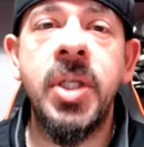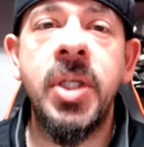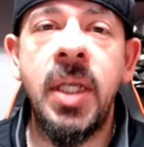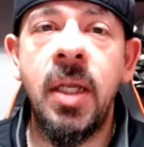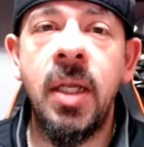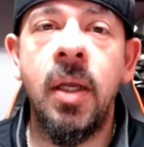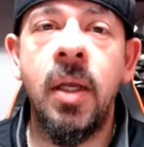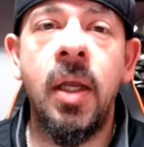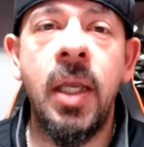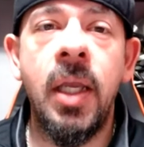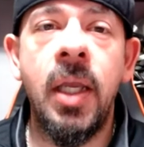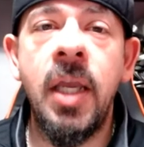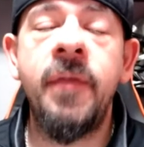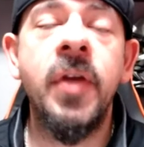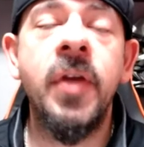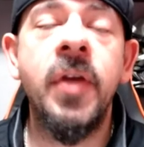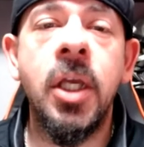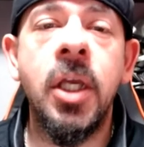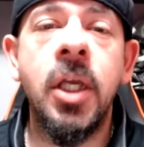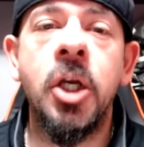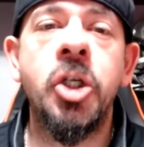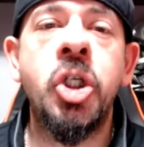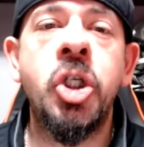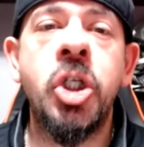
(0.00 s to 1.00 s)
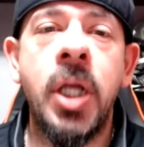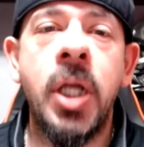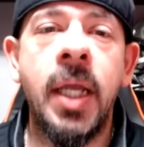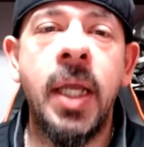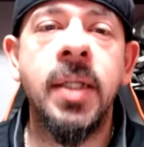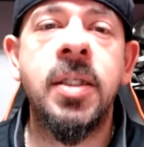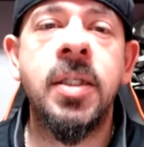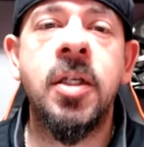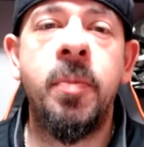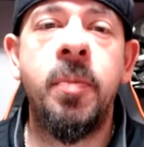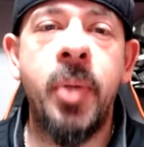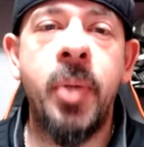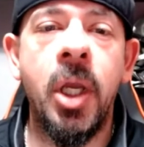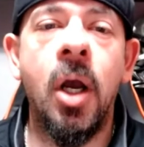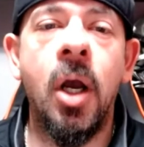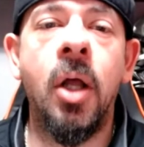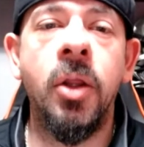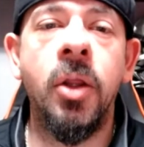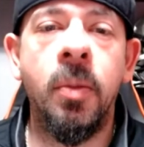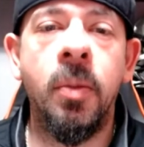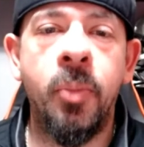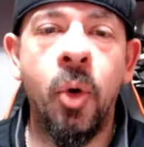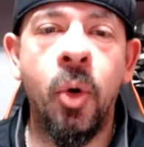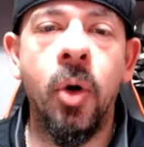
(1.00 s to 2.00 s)
even get a chance to be on the
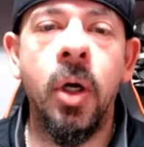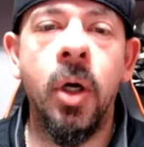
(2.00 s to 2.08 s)
board.